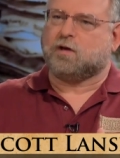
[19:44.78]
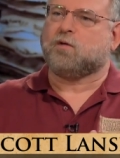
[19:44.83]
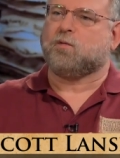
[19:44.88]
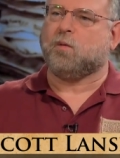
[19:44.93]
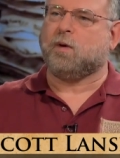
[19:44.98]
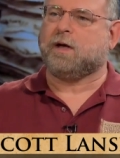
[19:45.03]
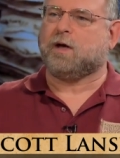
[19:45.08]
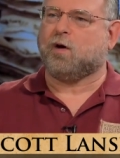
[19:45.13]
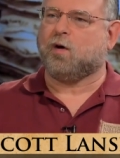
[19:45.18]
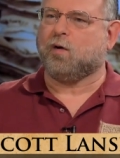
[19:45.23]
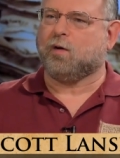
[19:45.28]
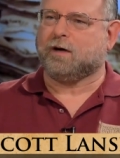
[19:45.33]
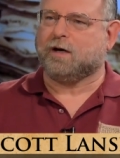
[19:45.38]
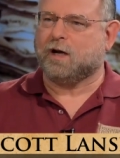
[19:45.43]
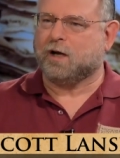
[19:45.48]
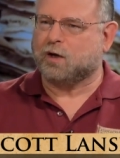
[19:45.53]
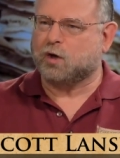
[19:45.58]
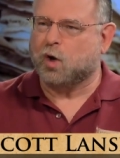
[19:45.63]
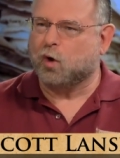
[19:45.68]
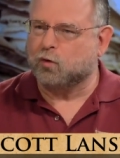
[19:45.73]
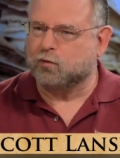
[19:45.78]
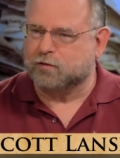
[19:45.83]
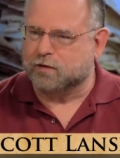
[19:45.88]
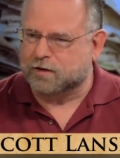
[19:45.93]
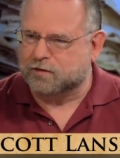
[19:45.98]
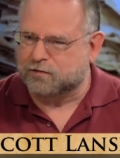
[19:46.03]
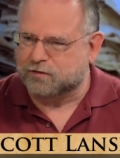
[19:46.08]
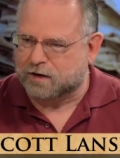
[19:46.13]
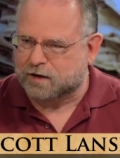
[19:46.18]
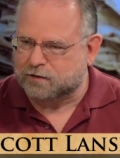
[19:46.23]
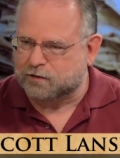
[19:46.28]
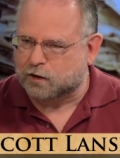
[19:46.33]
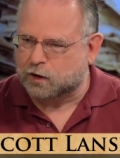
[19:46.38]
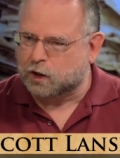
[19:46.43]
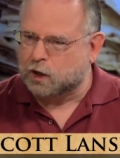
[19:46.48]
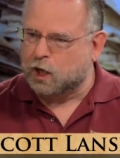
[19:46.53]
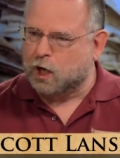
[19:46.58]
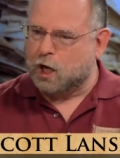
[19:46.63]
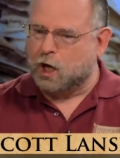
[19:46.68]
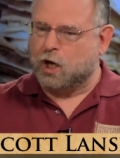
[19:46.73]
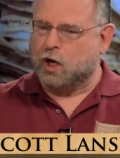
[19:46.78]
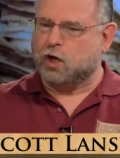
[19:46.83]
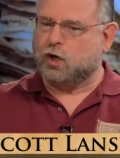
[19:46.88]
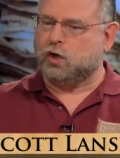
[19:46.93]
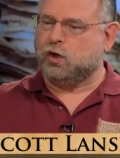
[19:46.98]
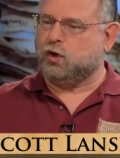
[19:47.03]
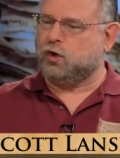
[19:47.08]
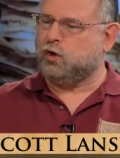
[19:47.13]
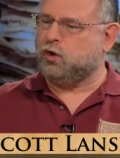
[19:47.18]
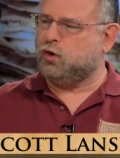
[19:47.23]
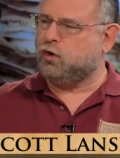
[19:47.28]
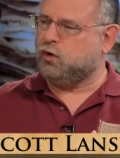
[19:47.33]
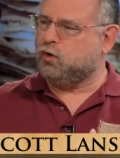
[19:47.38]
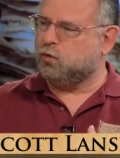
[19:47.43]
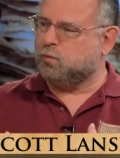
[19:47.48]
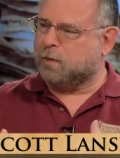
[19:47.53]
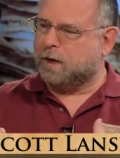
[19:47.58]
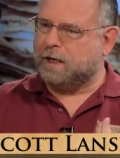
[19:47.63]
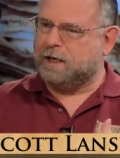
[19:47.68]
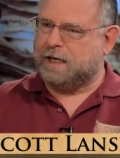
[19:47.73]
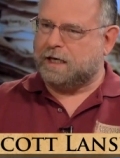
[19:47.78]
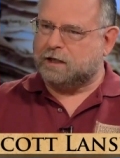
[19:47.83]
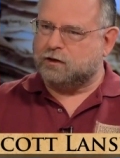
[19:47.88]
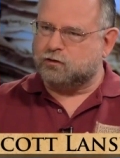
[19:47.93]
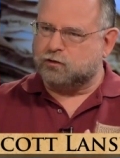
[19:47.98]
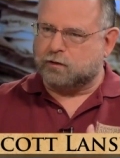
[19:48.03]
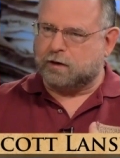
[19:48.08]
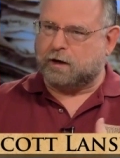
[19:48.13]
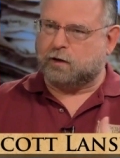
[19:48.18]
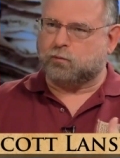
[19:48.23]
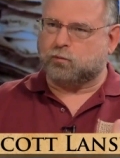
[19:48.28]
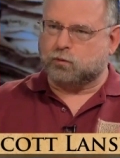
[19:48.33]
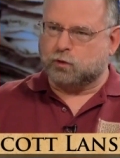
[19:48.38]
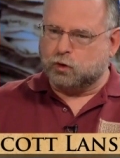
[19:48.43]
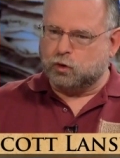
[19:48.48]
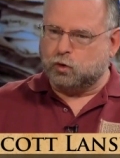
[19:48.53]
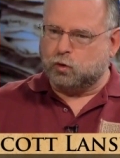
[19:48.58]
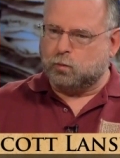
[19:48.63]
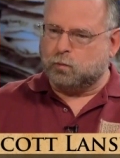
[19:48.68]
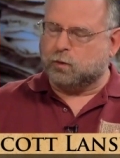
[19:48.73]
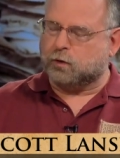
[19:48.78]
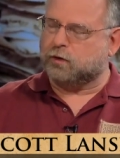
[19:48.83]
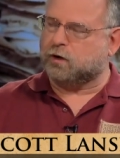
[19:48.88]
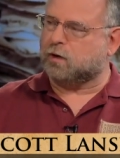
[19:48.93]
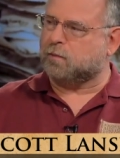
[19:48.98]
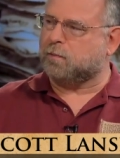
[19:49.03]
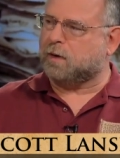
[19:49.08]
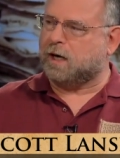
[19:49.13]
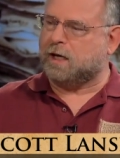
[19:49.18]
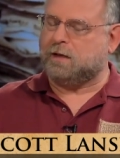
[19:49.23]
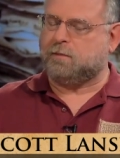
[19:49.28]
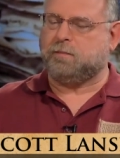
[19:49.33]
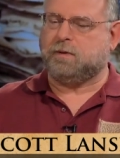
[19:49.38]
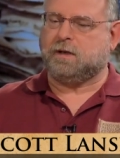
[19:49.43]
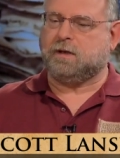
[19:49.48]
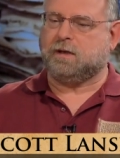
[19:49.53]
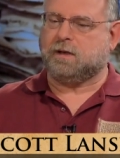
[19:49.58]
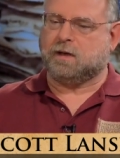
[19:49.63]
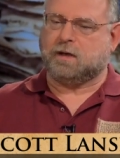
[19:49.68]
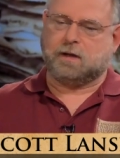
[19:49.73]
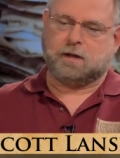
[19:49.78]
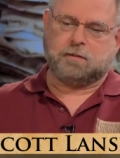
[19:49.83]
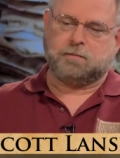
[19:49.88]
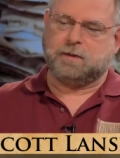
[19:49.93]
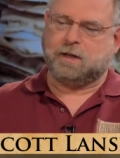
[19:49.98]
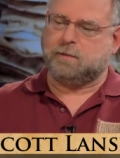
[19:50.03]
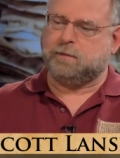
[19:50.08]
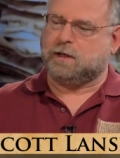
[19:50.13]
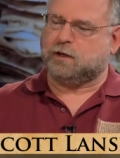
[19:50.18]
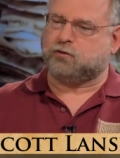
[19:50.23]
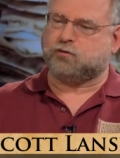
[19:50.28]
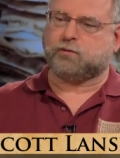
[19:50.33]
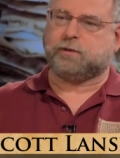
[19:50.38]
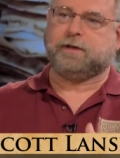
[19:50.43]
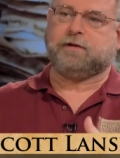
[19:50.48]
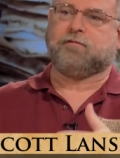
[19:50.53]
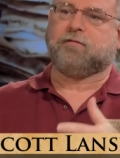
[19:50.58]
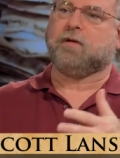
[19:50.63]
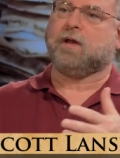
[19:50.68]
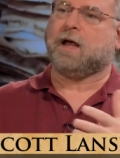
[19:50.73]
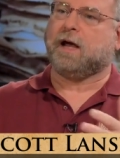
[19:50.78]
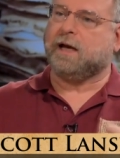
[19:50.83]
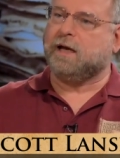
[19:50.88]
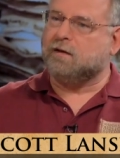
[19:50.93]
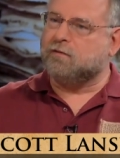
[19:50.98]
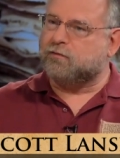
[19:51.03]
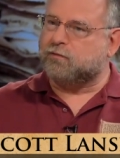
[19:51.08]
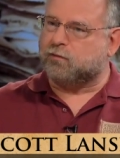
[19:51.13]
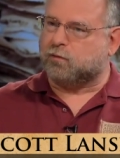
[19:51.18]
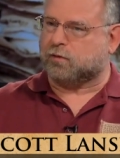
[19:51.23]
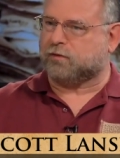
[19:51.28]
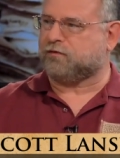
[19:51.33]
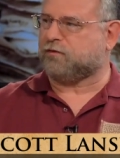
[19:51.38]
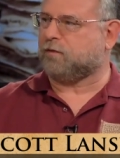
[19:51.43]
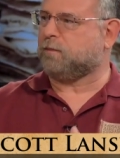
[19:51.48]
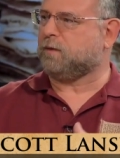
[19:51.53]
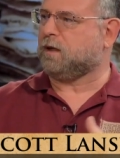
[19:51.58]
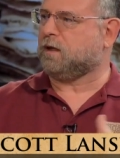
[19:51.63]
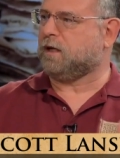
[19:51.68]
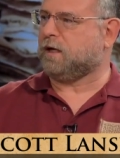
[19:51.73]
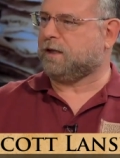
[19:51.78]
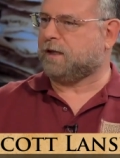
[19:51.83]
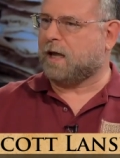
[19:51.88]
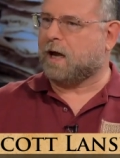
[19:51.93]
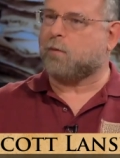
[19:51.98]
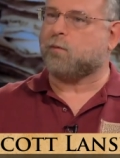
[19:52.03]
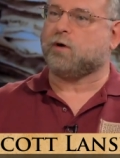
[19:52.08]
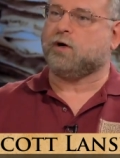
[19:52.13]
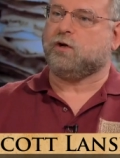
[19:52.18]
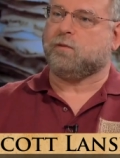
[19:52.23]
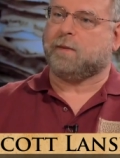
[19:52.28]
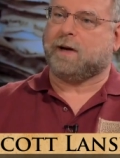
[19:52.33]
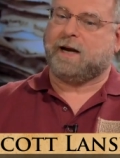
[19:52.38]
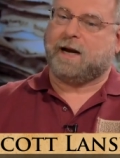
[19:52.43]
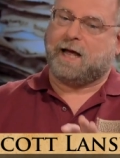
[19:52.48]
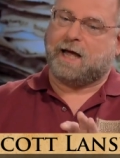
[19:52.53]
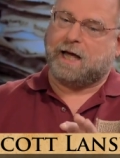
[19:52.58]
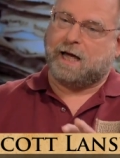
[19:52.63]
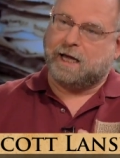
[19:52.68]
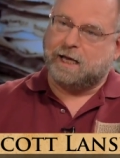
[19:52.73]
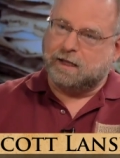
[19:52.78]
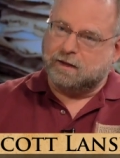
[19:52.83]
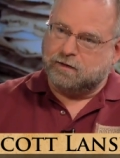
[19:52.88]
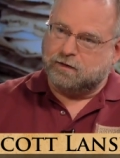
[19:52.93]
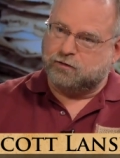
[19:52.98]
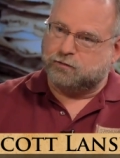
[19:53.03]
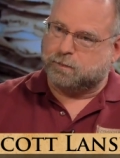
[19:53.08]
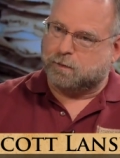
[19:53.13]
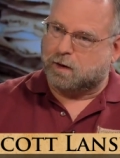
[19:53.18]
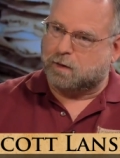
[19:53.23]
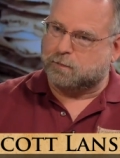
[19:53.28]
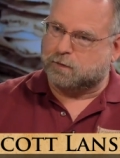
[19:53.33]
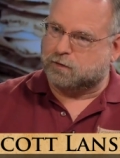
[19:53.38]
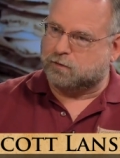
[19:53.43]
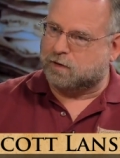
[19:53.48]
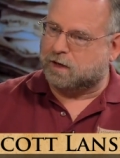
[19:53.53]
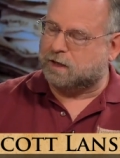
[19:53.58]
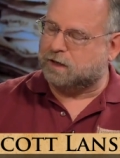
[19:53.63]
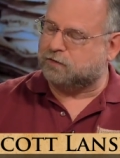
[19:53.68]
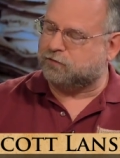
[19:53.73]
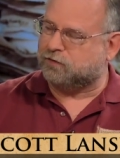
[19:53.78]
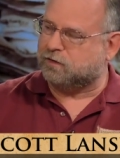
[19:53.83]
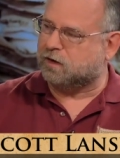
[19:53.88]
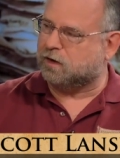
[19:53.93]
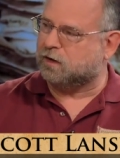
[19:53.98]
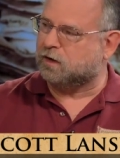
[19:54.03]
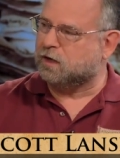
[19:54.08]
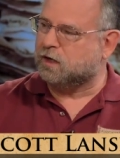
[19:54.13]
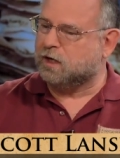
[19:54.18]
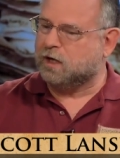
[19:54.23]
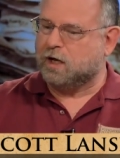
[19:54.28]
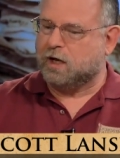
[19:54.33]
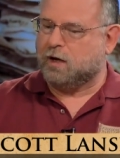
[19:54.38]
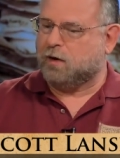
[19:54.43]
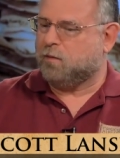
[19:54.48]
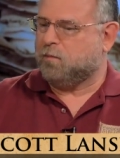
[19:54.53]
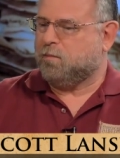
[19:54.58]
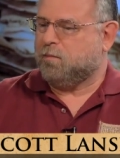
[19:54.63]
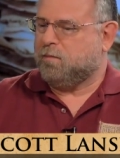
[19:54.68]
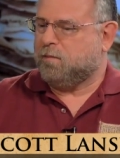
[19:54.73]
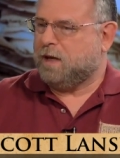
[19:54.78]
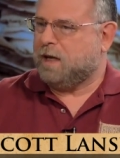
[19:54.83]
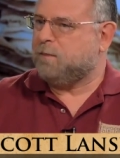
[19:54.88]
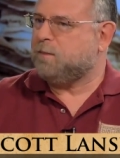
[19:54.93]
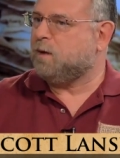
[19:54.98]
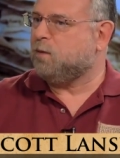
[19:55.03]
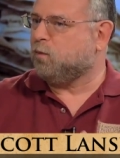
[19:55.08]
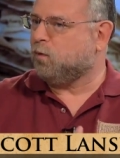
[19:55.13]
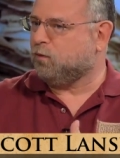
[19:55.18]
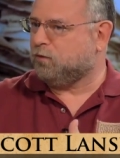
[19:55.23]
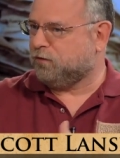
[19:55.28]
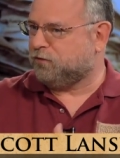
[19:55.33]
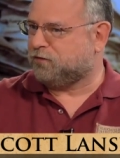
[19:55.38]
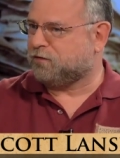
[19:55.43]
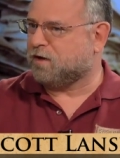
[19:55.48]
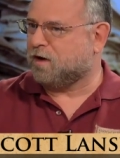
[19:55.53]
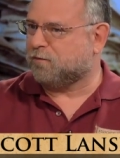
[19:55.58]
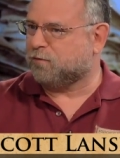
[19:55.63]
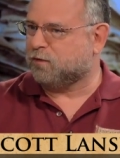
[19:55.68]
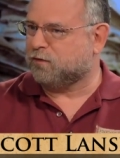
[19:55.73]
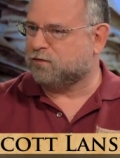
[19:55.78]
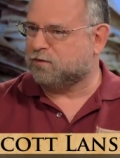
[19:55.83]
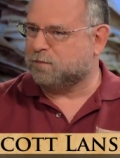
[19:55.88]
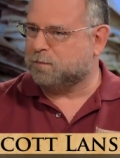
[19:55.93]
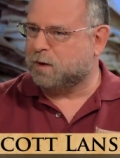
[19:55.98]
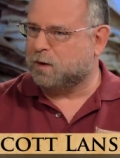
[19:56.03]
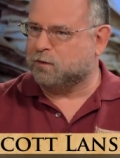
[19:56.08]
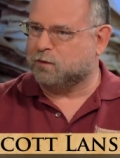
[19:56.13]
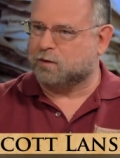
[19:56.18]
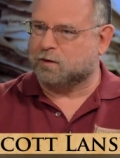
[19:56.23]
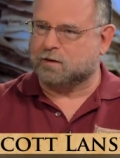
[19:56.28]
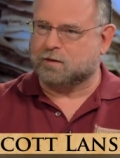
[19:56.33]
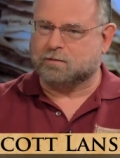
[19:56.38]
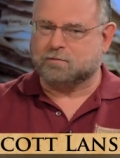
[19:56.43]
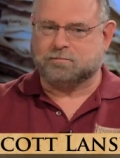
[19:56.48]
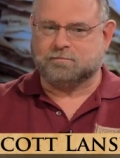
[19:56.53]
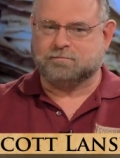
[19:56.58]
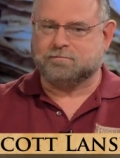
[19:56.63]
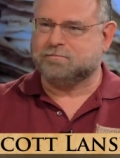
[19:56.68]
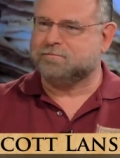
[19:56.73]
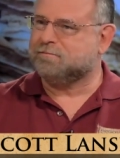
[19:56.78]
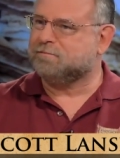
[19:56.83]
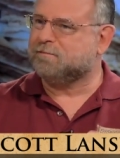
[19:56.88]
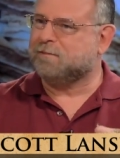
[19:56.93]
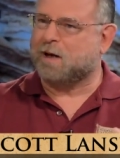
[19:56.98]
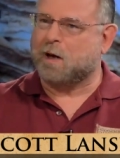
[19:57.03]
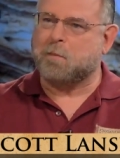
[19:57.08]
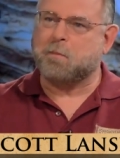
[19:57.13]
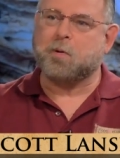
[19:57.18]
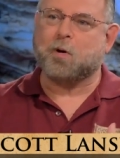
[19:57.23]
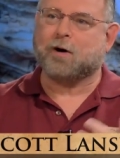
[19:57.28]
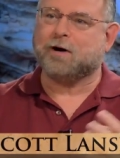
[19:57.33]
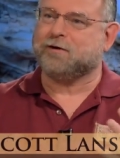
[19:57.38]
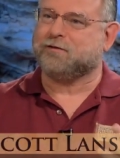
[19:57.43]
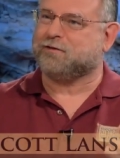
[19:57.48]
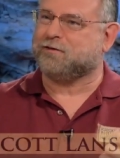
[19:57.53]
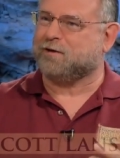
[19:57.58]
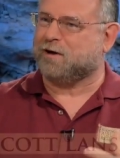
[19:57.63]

we call it a cultic center. Yes, cult. You might enter a room where there might be uh, maybe a tree of life or something like that, where you might hang these pomegranates there. Maybe we'll discover some other uh, parts